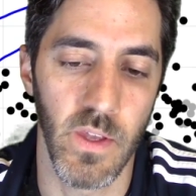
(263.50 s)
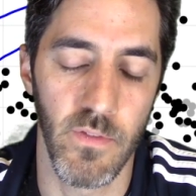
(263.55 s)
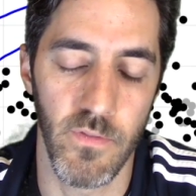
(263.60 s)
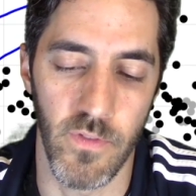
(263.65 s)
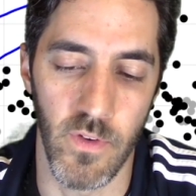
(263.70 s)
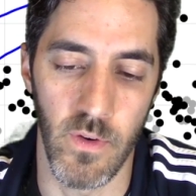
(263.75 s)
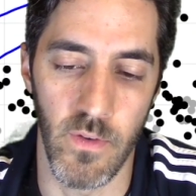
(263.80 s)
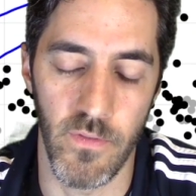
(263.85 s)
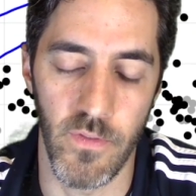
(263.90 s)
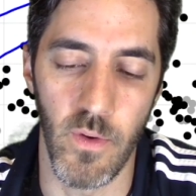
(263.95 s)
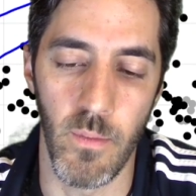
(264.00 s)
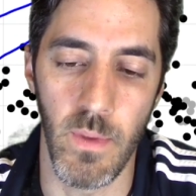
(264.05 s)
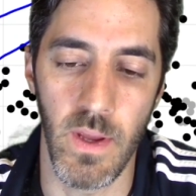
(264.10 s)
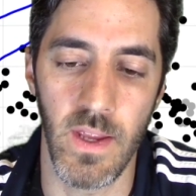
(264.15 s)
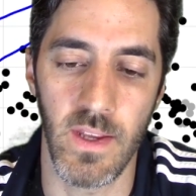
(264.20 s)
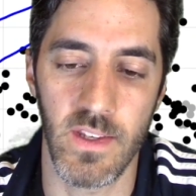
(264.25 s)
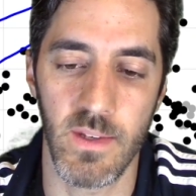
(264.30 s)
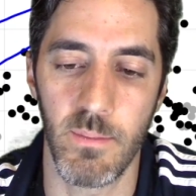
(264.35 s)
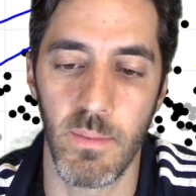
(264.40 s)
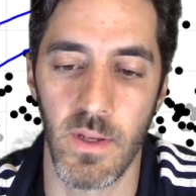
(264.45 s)
For
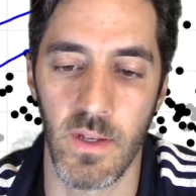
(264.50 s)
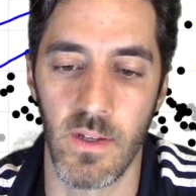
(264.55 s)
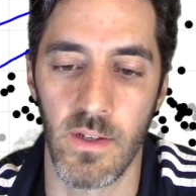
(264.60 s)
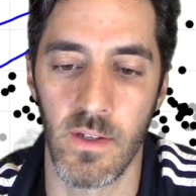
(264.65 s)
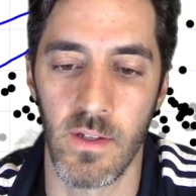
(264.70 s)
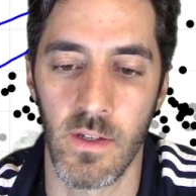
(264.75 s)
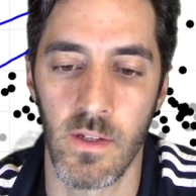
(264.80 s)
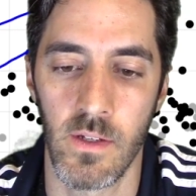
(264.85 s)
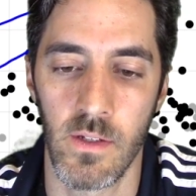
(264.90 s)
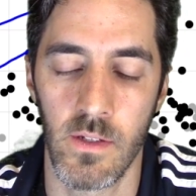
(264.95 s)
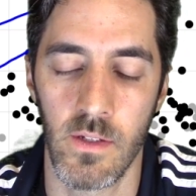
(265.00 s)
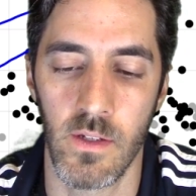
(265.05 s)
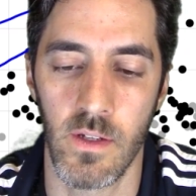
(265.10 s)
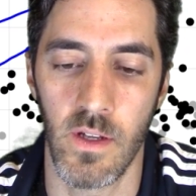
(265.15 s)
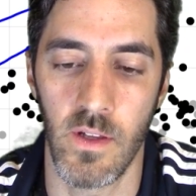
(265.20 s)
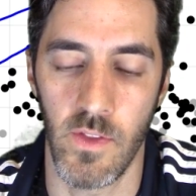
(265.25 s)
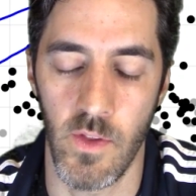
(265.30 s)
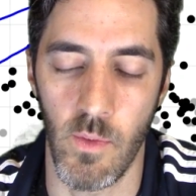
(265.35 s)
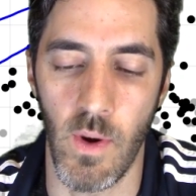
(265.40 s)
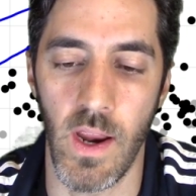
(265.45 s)
me, it's been
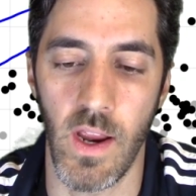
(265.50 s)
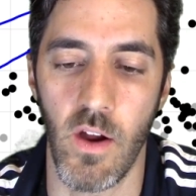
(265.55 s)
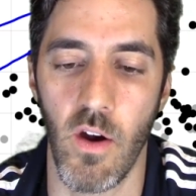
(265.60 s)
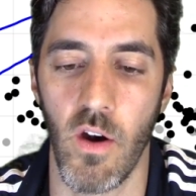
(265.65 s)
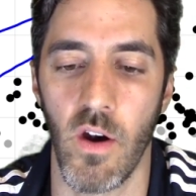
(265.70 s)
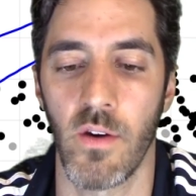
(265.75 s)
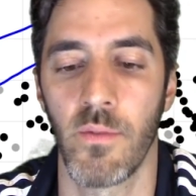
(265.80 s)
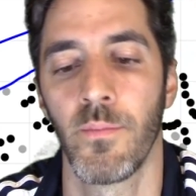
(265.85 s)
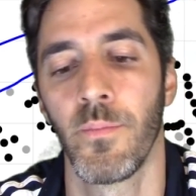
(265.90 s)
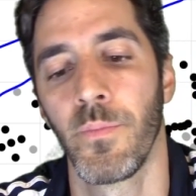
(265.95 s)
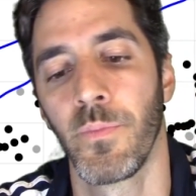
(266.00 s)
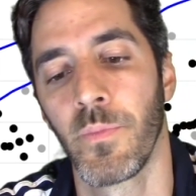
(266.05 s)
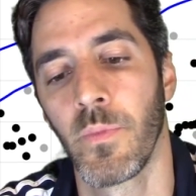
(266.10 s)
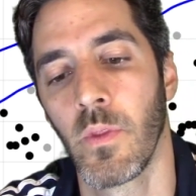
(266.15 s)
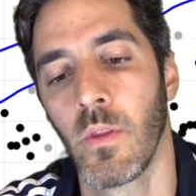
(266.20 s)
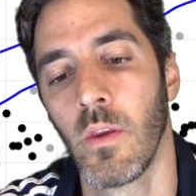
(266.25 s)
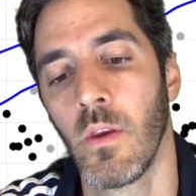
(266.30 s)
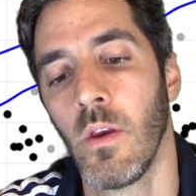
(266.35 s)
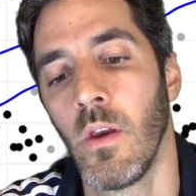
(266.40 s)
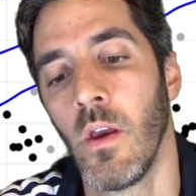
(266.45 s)
the right car.
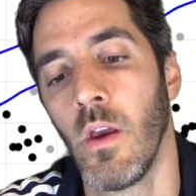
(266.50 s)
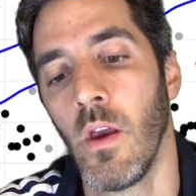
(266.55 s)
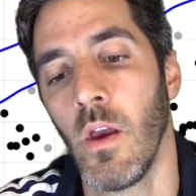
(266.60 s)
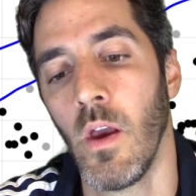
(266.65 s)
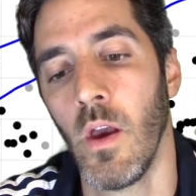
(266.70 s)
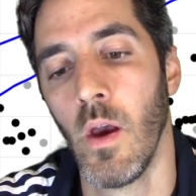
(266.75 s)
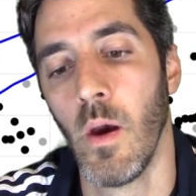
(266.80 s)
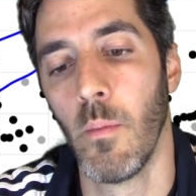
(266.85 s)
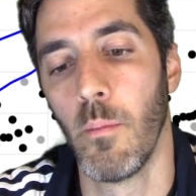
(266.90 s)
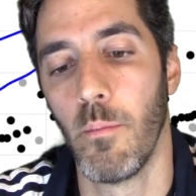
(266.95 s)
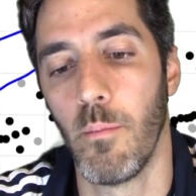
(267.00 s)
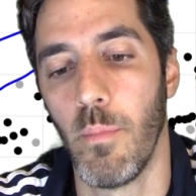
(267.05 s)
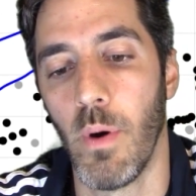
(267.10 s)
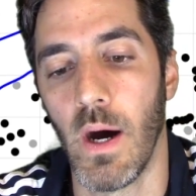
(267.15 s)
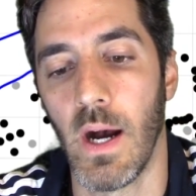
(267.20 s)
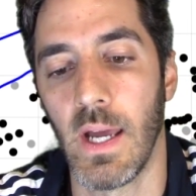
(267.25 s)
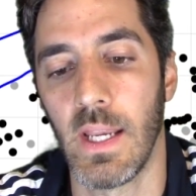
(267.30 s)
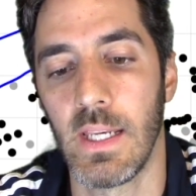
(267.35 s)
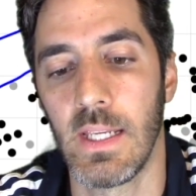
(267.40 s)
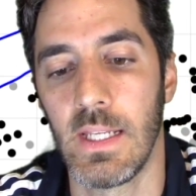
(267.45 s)

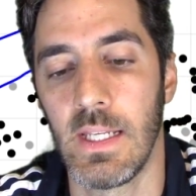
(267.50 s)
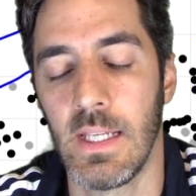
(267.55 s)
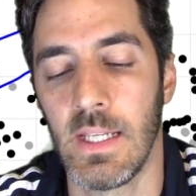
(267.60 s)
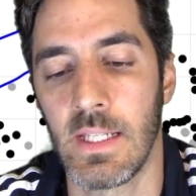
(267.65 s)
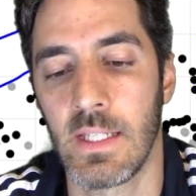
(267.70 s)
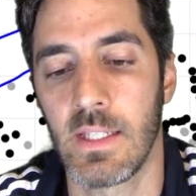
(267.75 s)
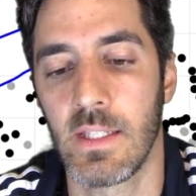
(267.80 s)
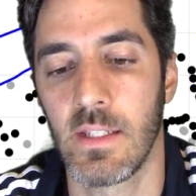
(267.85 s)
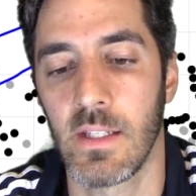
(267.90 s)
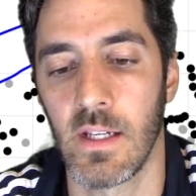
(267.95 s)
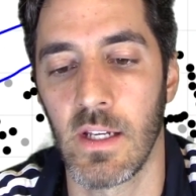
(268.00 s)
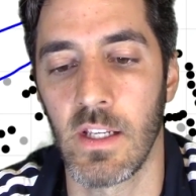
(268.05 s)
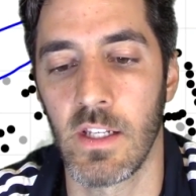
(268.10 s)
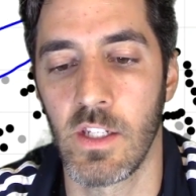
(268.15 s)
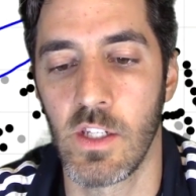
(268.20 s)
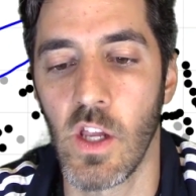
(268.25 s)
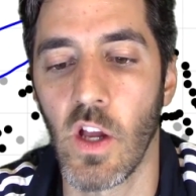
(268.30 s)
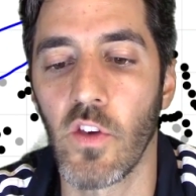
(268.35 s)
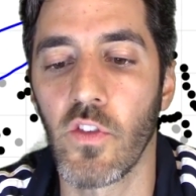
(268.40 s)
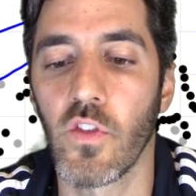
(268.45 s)
But it
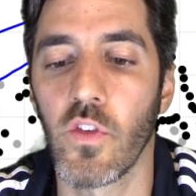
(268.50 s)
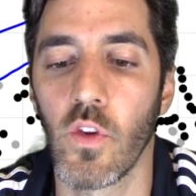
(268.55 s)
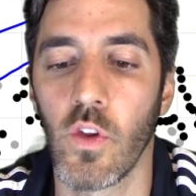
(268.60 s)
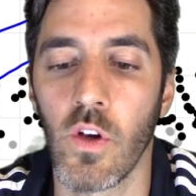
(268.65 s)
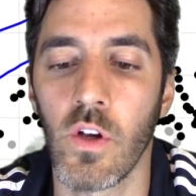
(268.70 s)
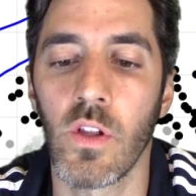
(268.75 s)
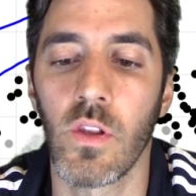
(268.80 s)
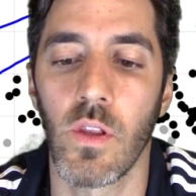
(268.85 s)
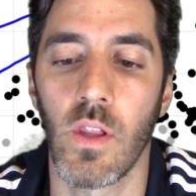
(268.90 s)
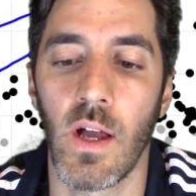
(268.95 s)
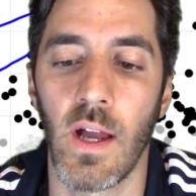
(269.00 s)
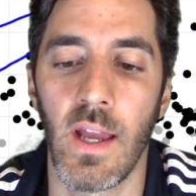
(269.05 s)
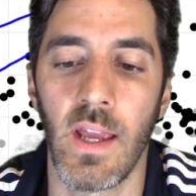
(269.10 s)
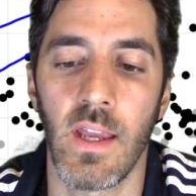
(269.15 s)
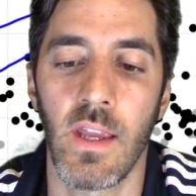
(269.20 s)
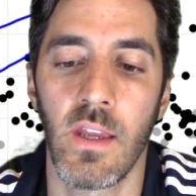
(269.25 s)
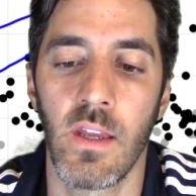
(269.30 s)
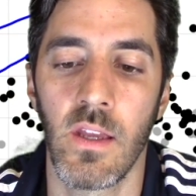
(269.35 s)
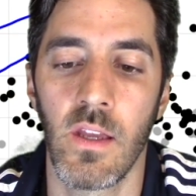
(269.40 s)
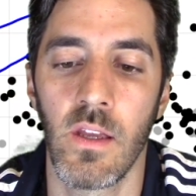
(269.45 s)
does look
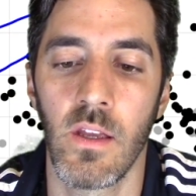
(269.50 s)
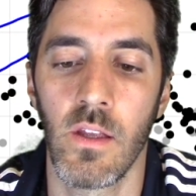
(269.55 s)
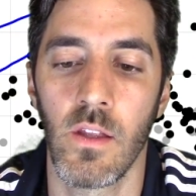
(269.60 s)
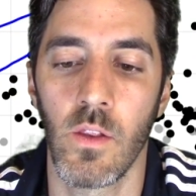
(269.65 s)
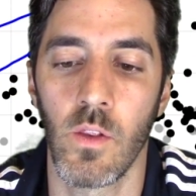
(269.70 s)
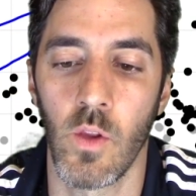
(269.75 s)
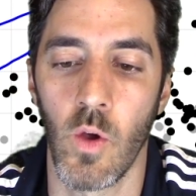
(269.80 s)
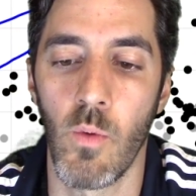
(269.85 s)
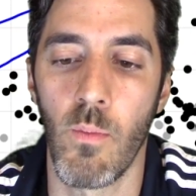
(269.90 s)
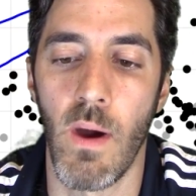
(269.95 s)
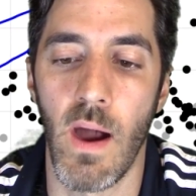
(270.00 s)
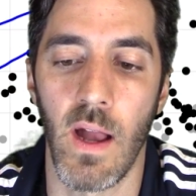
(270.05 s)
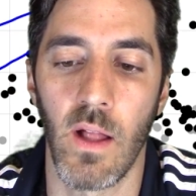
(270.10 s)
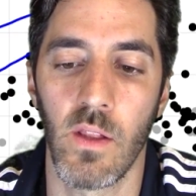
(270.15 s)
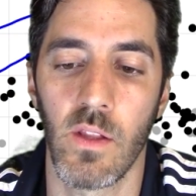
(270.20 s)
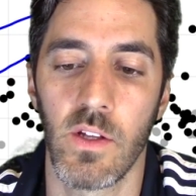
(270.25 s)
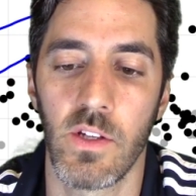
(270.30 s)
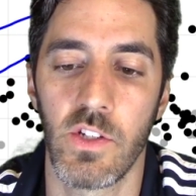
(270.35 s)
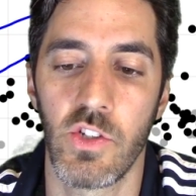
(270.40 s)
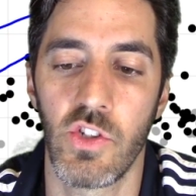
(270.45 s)
like low
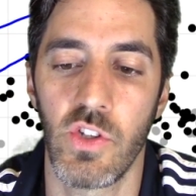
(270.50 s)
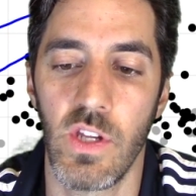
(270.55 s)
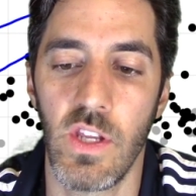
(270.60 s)
mileage